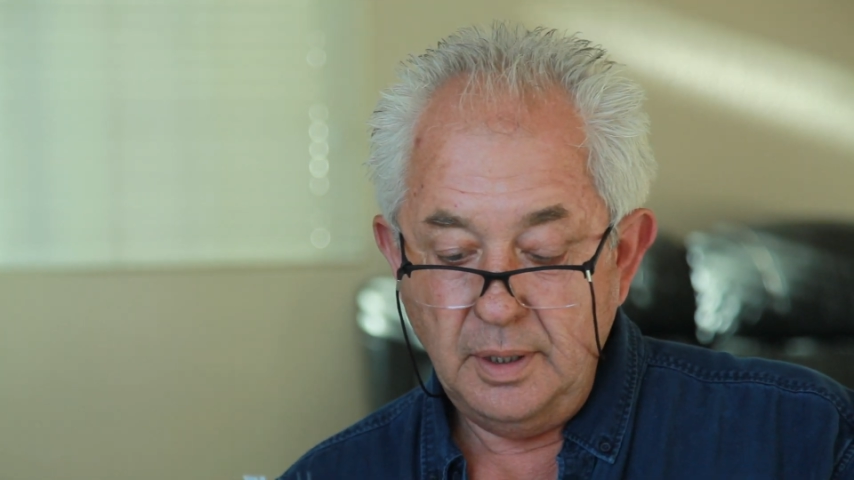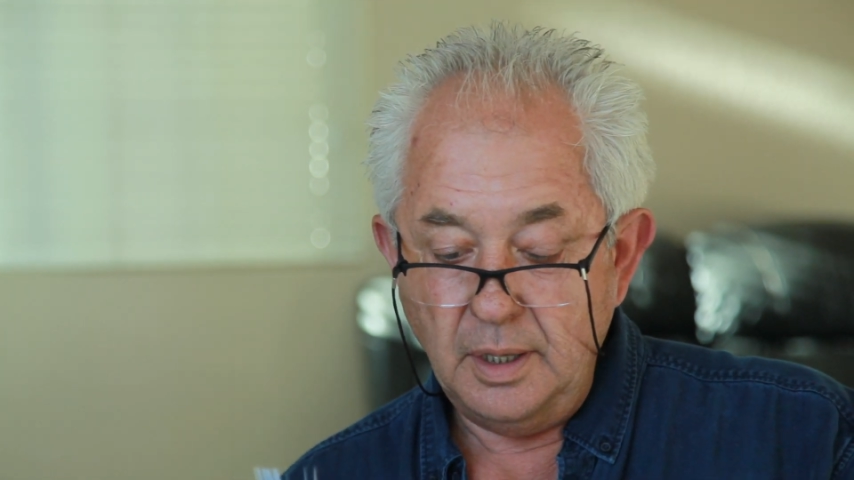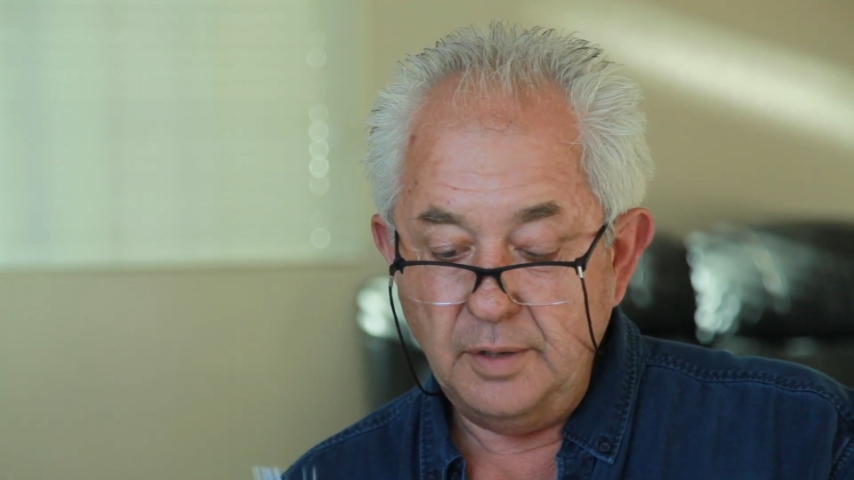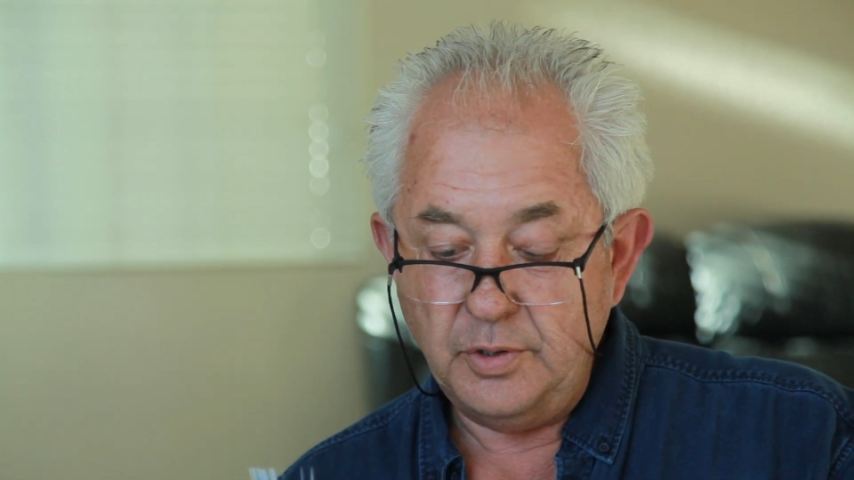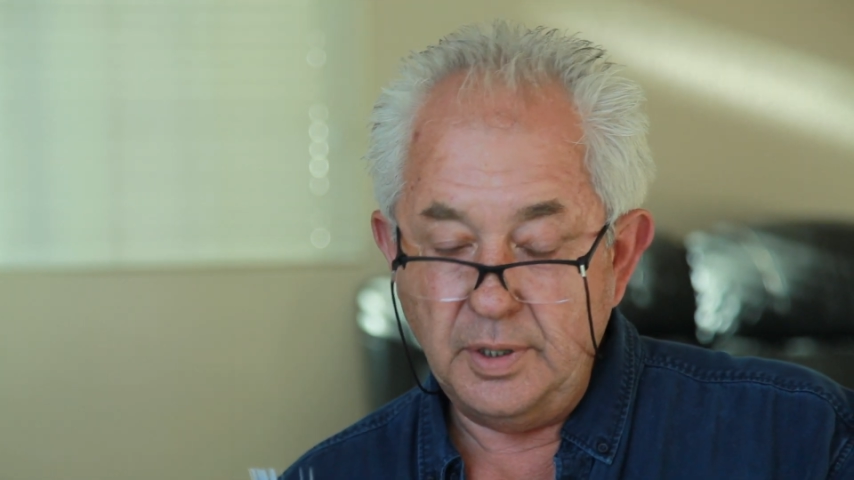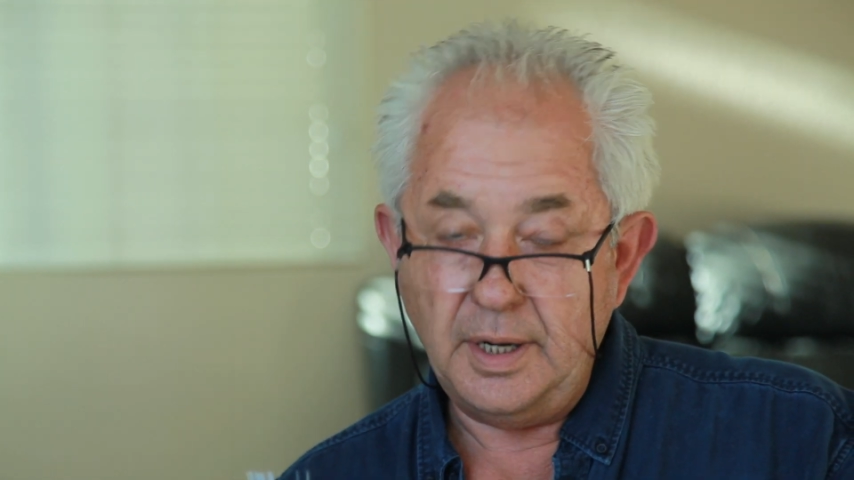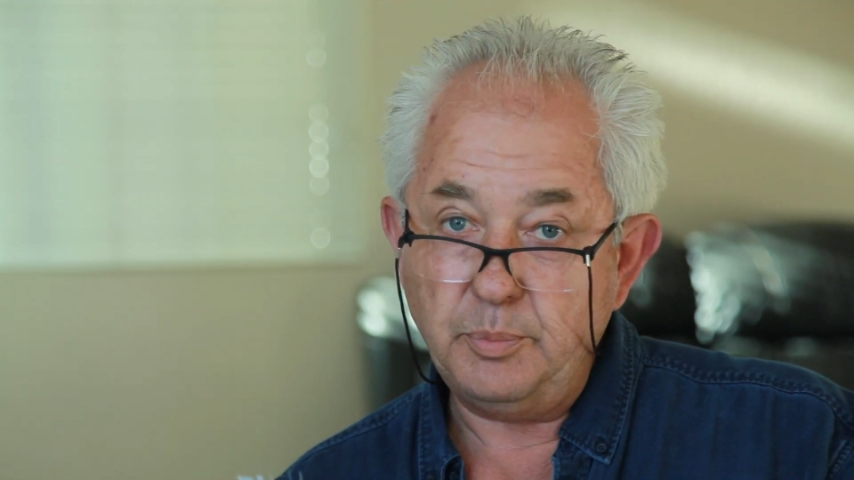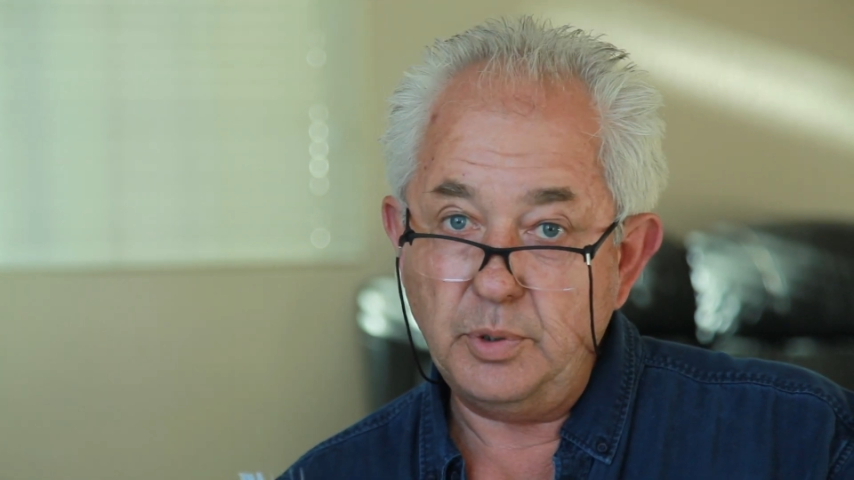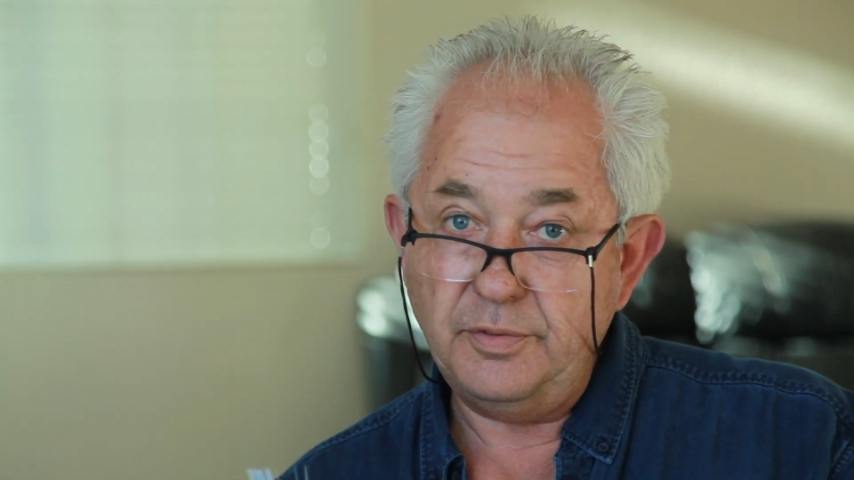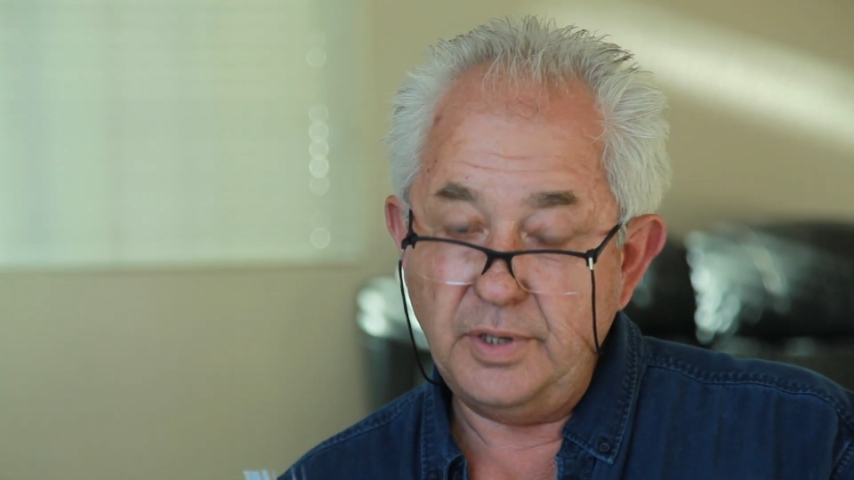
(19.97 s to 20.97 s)
over a
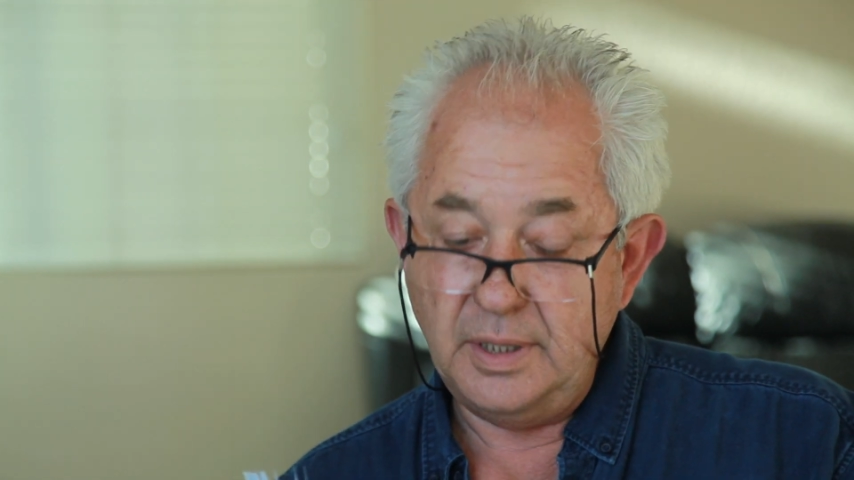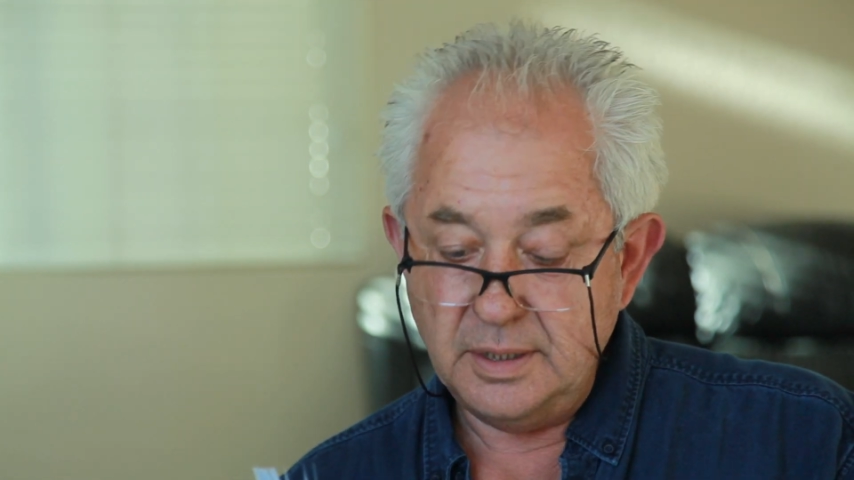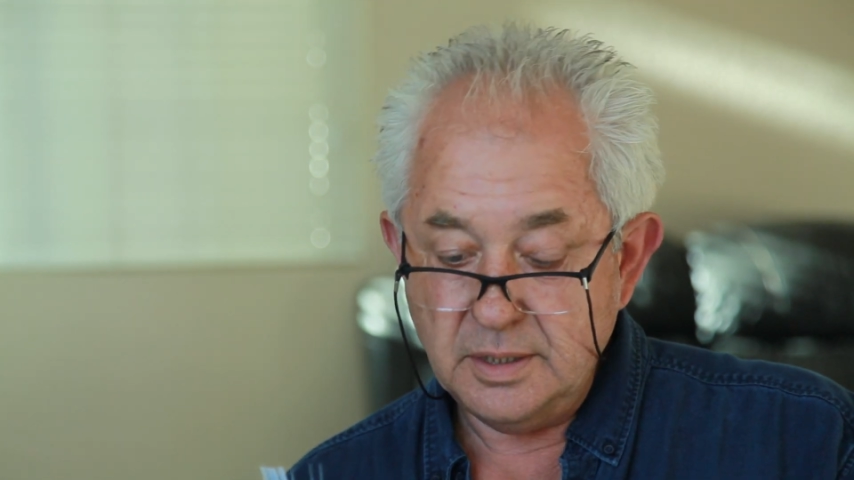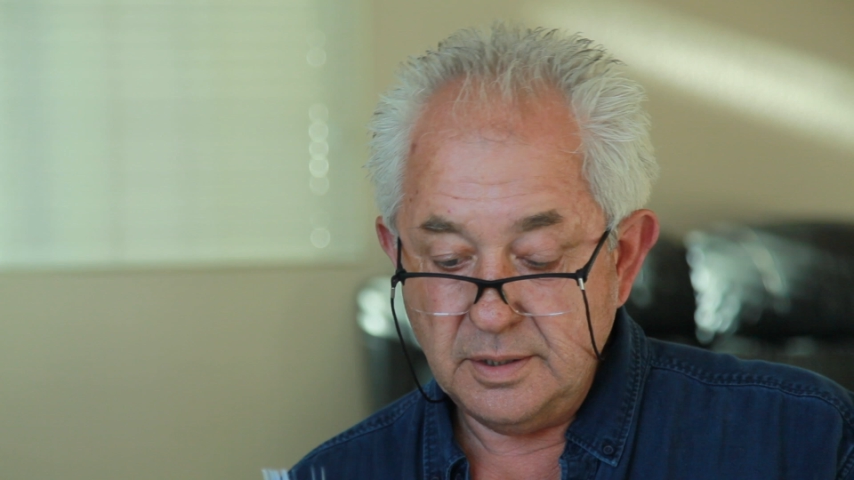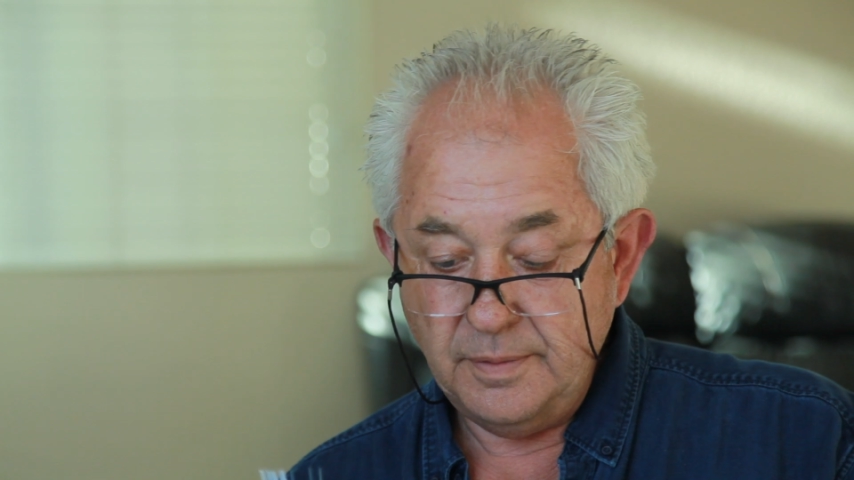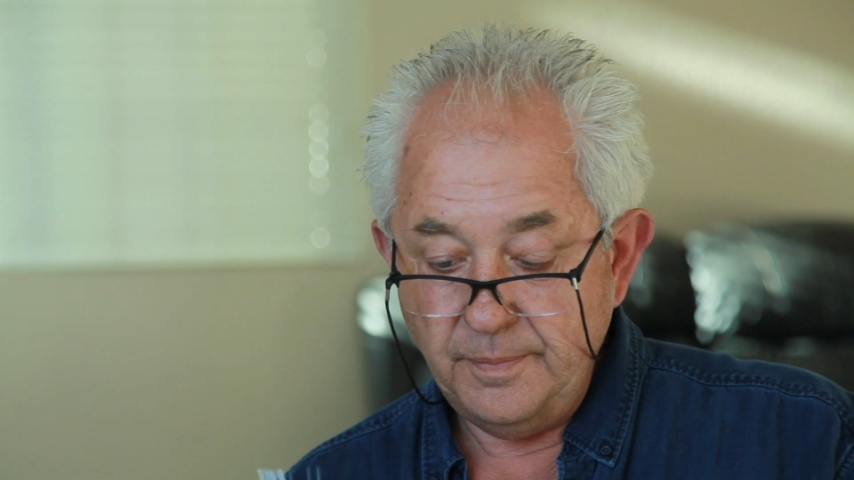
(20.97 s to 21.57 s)
number of years.